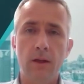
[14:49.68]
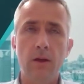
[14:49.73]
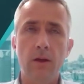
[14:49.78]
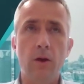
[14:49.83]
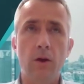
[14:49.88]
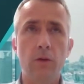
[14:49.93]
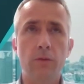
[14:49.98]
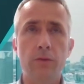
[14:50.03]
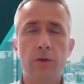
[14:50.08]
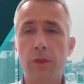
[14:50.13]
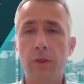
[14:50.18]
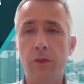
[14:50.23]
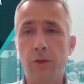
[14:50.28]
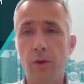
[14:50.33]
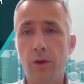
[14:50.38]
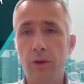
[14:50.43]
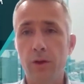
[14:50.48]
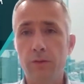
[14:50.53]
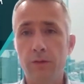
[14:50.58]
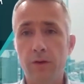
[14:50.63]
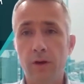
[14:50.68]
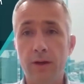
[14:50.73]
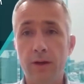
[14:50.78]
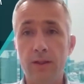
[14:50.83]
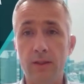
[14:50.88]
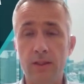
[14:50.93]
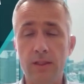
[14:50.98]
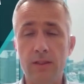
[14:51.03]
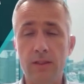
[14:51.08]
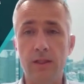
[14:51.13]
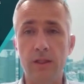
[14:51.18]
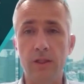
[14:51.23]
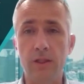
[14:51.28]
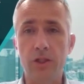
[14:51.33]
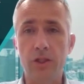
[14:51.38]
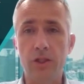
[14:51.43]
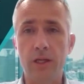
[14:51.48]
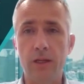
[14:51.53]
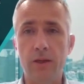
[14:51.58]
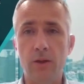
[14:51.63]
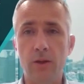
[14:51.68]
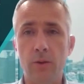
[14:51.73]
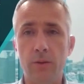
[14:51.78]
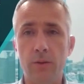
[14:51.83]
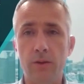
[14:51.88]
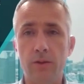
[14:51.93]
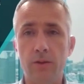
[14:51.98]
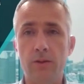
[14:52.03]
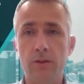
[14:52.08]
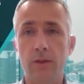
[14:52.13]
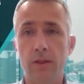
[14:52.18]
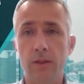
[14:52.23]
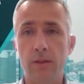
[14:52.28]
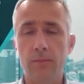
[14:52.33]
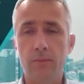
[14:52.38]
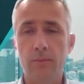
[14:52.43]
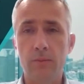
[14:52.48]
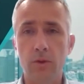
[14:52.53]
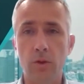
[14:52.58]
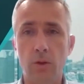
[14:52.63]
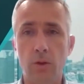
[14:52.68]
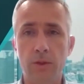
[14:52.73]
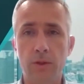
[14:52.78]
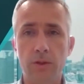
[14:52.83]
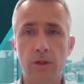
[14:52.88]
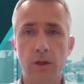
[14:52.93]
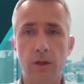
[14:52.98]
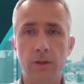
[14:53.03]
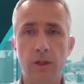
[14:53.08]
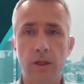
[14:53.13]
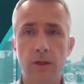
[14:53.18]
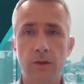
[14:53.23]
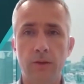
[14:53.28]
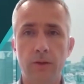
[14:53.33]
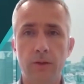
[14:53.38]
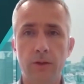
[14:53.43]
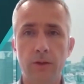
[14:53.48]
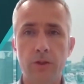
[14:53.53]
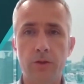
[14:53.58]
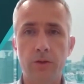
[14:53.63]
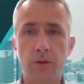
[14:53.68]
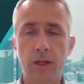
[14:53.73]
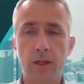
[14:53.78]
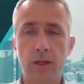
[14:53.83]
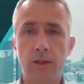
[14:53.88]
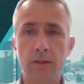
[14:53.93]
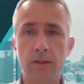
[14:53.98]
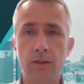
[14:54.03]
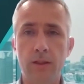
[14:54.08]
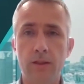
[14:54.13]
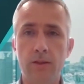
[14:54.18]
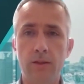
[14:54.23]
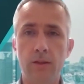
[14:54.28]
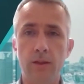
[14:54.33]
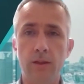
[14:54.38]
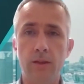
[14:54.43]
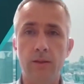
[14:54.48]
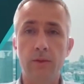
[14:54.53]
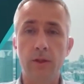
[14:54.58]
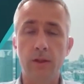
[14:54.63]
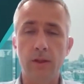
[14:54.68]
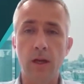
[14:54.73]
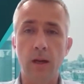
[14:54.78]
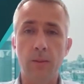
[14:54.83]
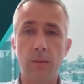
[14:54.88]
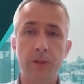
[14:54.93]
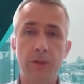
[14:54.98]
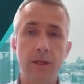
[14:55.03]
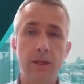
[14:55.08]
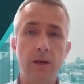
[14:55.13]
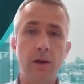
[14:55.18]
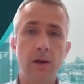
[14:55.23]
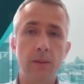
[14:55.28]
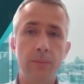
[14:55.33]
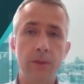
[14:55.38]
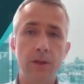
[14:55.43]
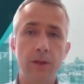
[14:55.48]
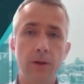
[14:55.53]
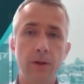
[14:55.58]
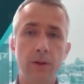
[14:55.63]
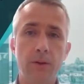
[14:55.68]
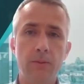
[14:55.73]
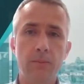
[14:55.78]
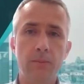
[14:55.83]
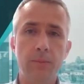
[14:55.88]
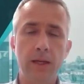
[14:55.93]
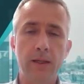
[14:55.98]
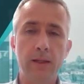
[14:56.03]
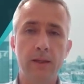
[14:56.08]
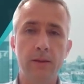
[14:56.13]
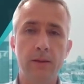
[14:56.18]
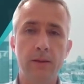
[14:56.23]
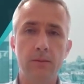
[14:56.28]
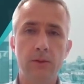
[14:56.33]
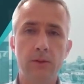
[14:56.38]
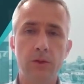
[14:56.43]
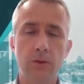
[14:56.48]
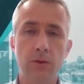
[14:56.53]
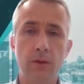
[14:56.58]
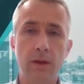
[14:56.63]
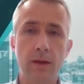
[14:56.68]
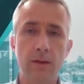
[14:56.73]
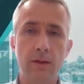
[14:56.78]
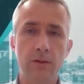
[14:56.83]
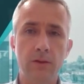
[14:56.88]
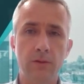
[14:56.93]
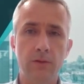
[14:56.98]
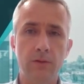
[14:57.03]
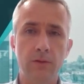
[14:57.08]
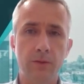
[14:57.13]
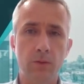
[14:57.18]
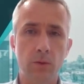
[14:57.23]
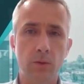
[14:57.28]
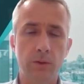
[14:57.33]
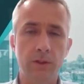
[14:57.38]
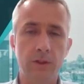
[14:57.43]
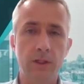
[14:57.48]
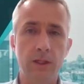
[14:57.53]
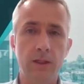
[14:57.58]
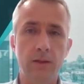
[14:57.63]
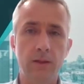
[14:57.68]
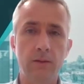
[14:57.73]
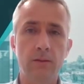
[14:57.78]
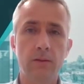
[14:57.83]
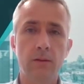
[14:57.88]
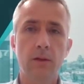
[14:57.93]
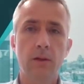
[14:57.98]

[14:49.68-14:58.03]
over a third of our existing shareholders are domiciled here in Australia since the company IPO'd back in 2014.